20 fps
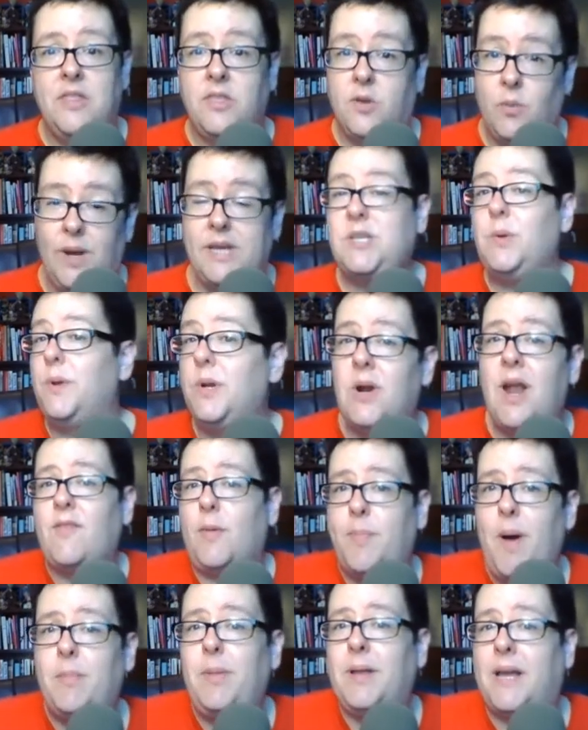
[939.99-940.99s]
The reason we don't have
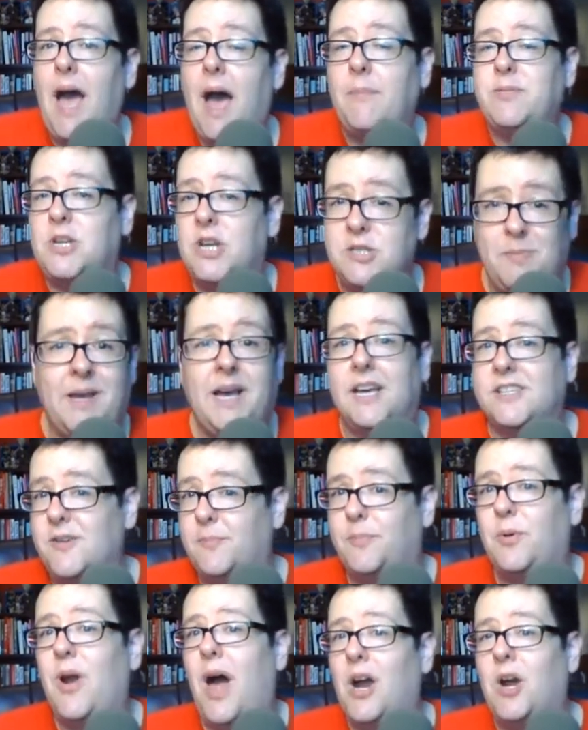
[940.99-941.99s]
a public option is because
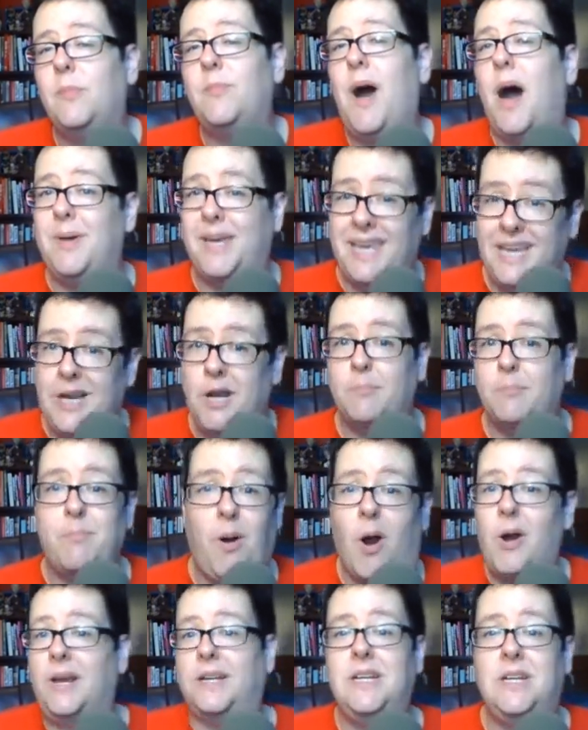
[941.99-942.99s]
of Barack Obama. He
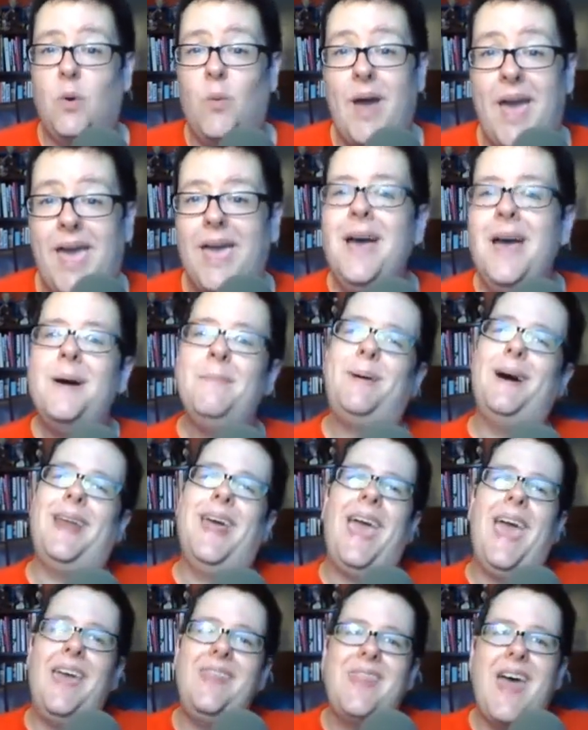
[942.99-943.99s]
bargained it away, but
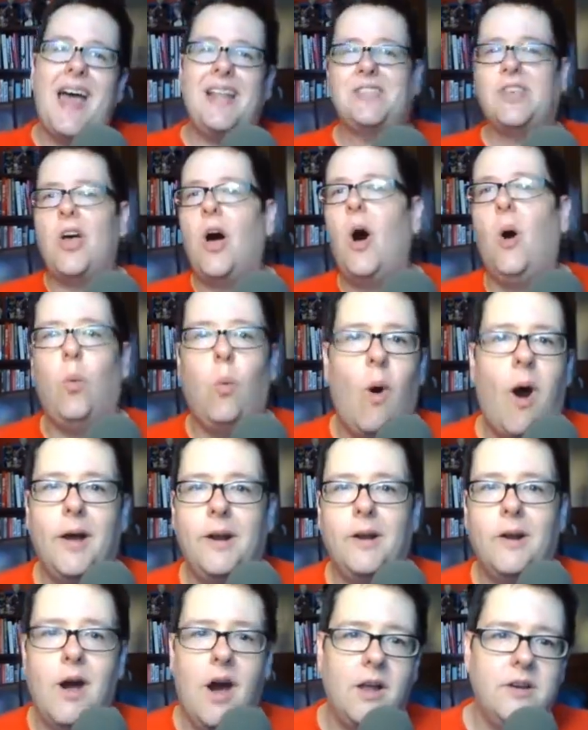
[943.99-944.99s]
hey, that's all
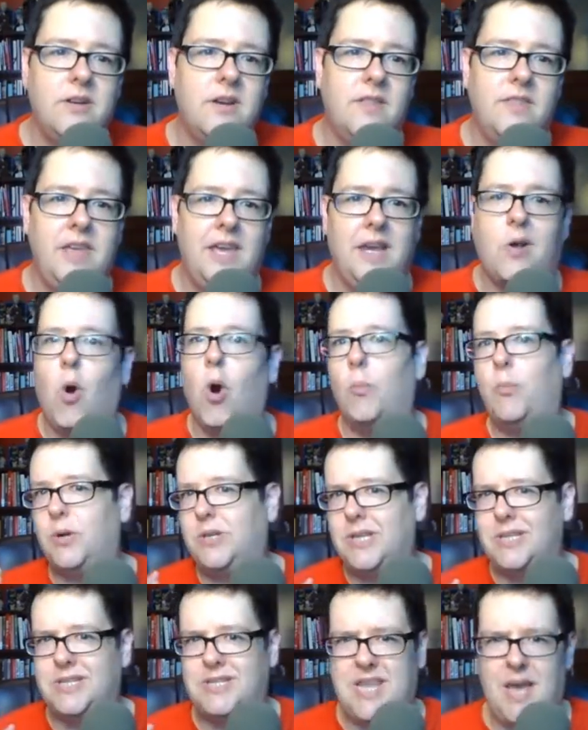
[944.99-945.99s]
water under the
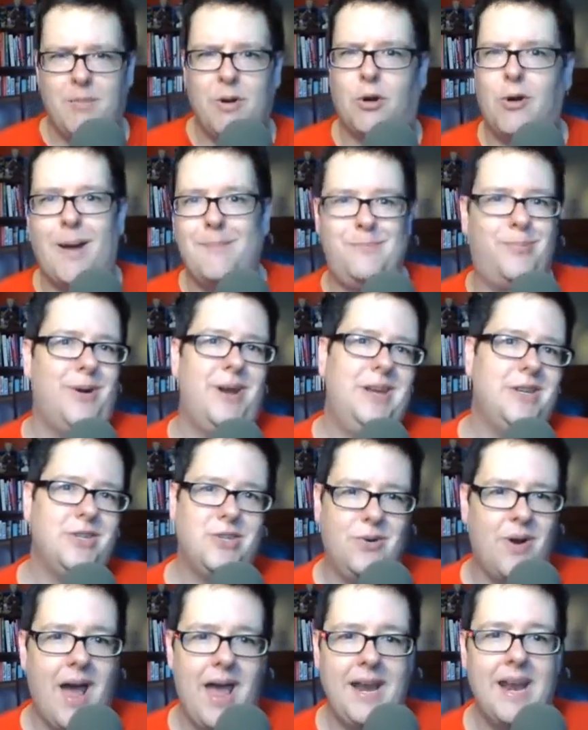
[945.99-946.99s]
corporatist Democrat bridge,
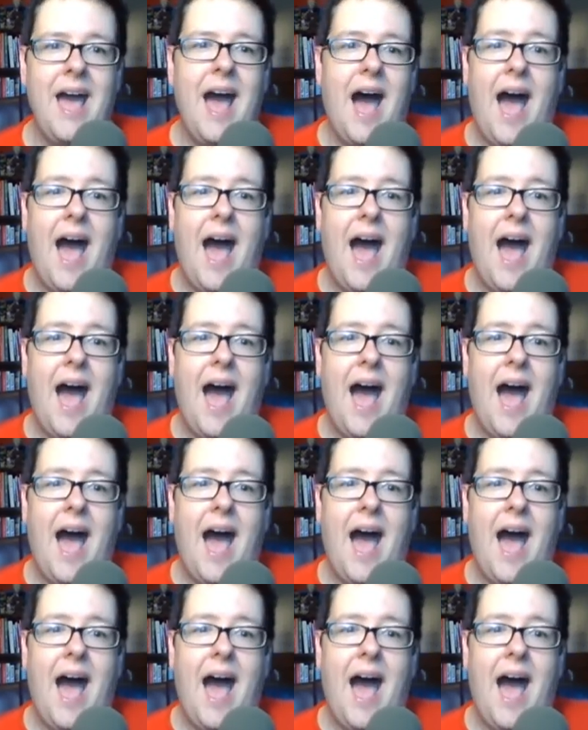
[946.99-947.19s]
right?